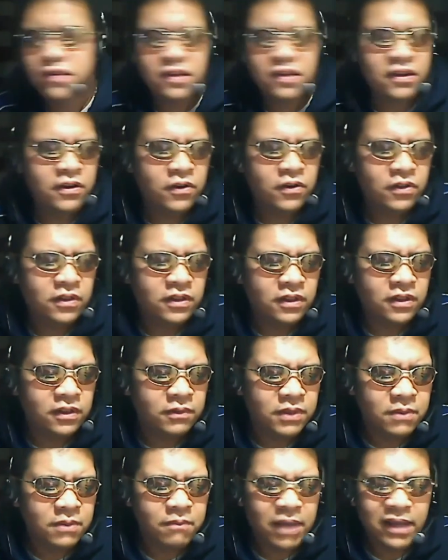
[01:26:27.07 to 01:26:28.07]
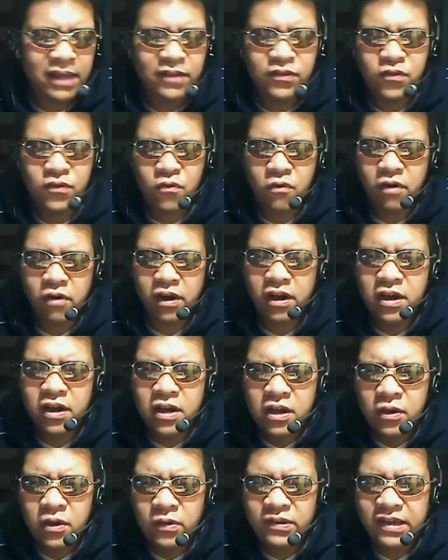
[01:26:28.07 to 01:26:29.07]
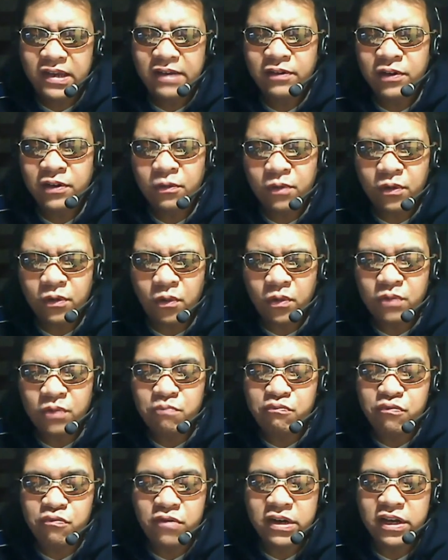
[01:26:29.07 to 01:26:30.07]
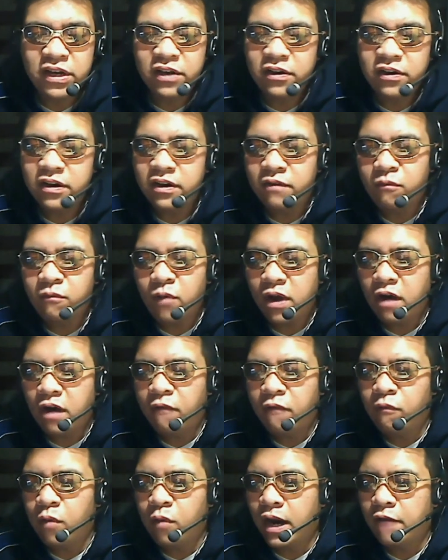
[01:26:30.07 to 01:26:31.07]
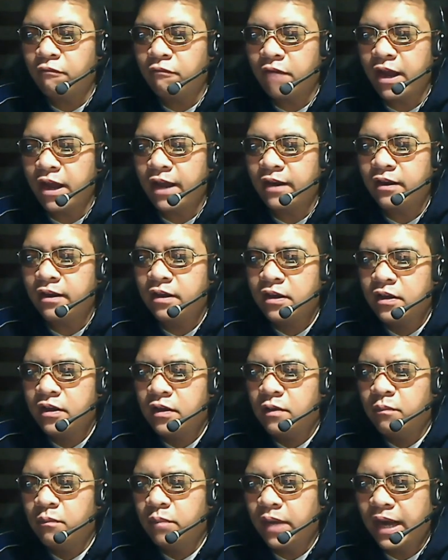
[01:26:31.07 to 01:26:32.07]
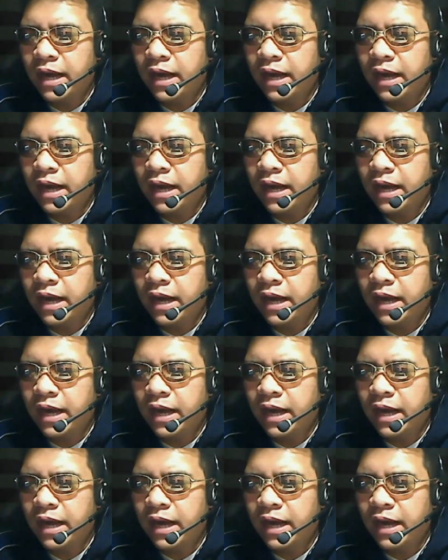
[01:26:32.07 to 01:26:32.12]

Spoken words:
the main story was was pretty good of what I read, but